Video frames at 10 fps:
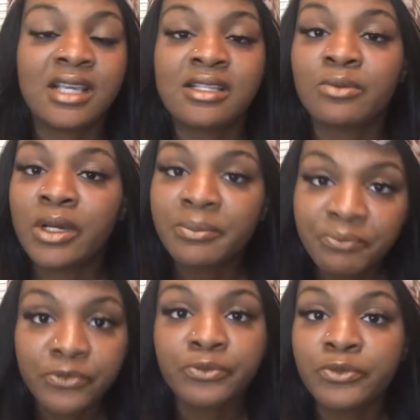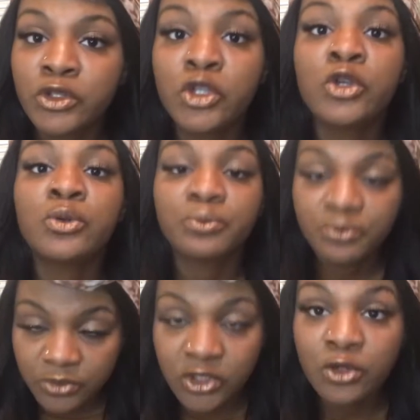Guess what? You
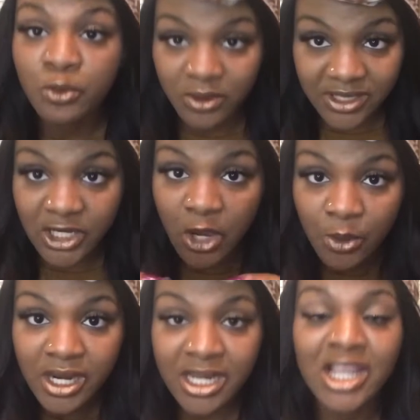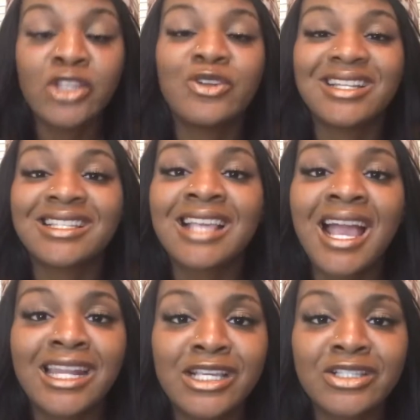know it, and you're
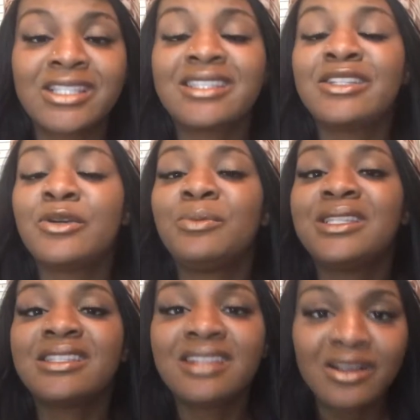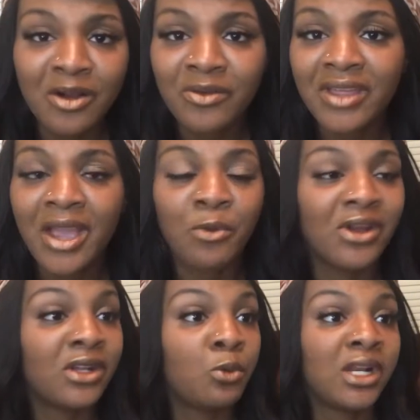deciding to still be stuck on that,
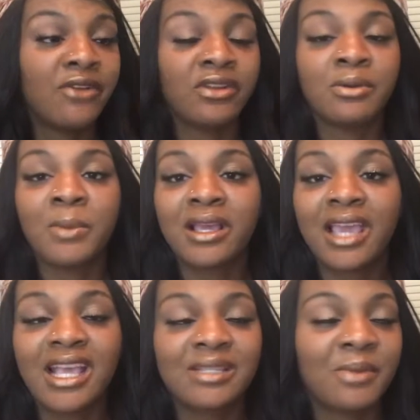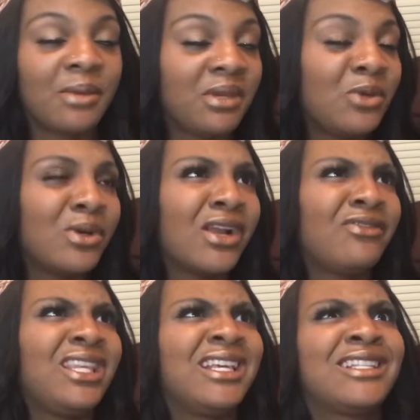whatever the case may be,
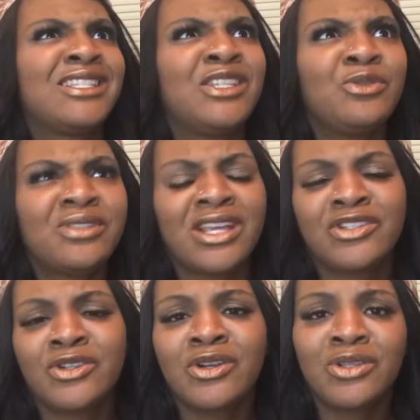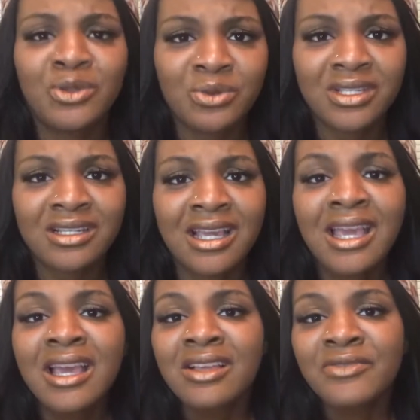whatever the excuse that you're using
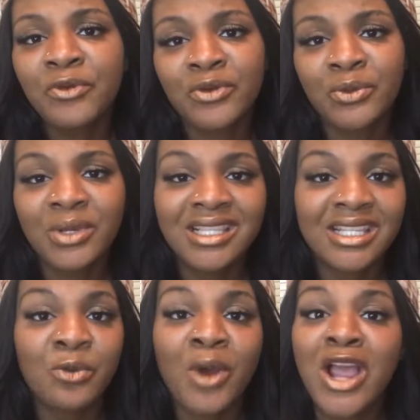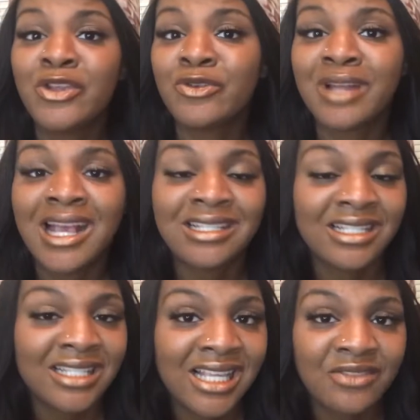for the reason why you're not
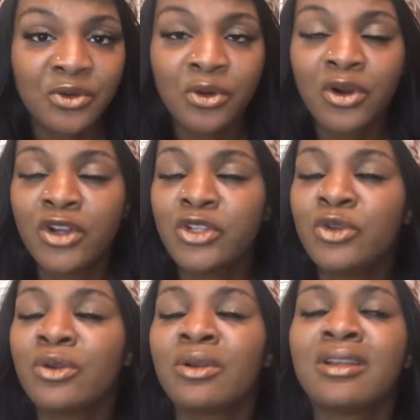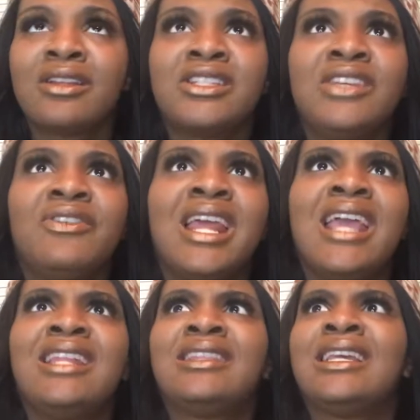successful or you're achieving
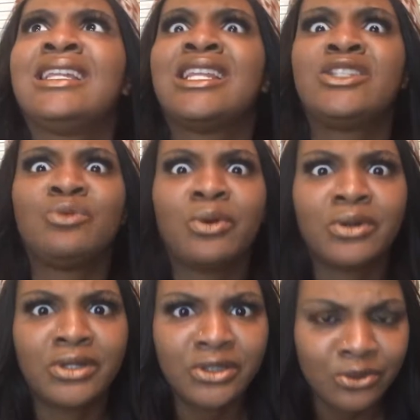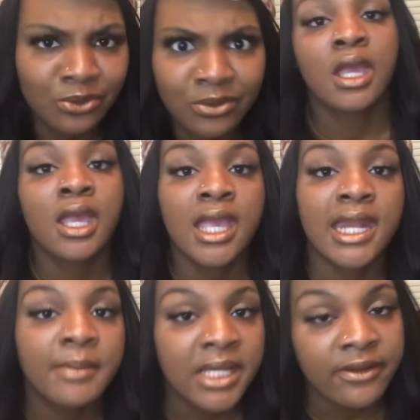anything that you want to do.
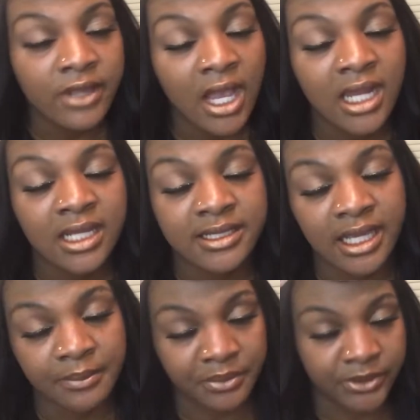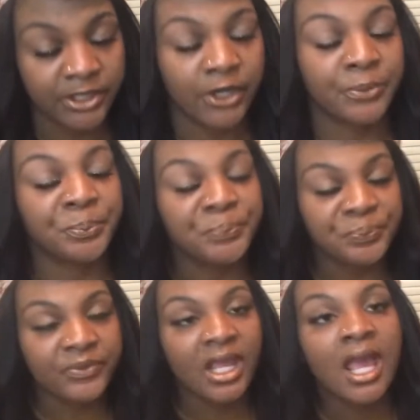And I'm gonna give y'all an example. So
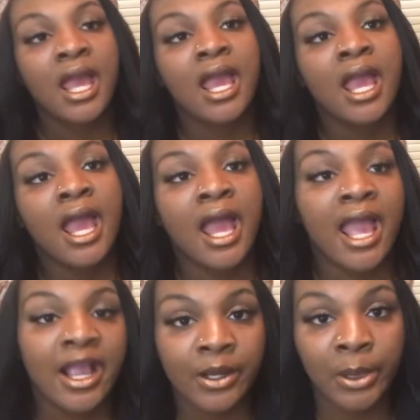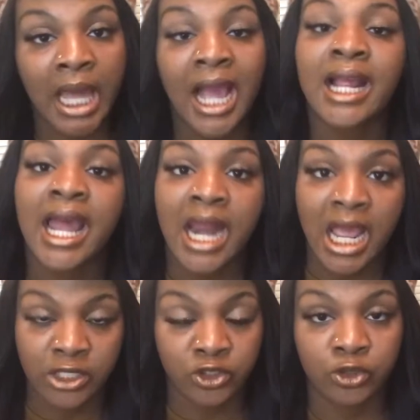I ain't gonna lie, I got an
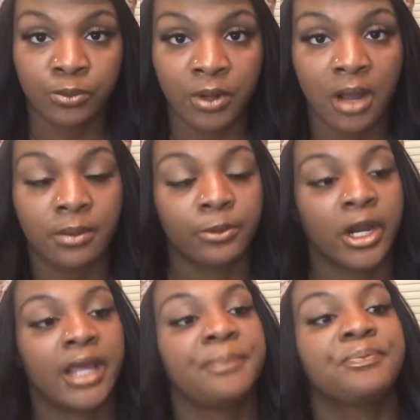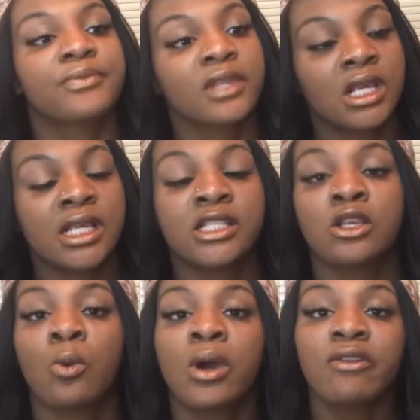attitude problem, right? And
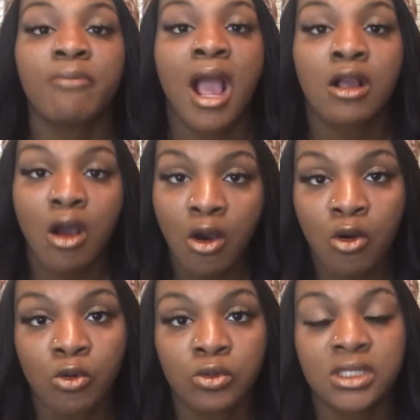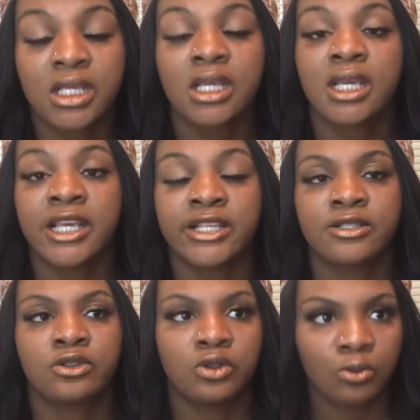so one of my goals is
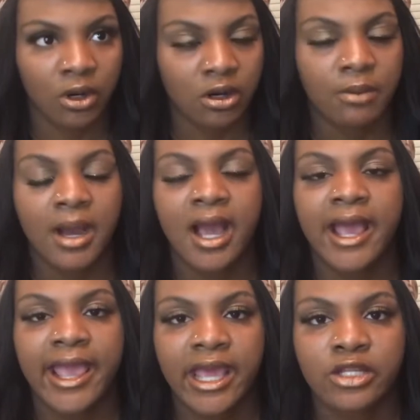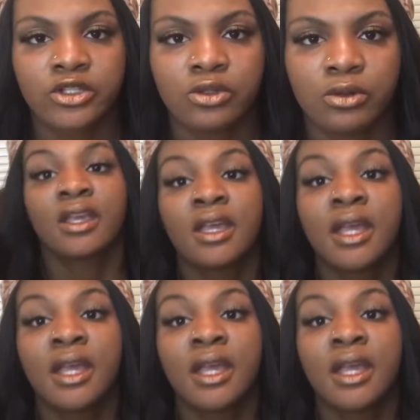to work on my attitude.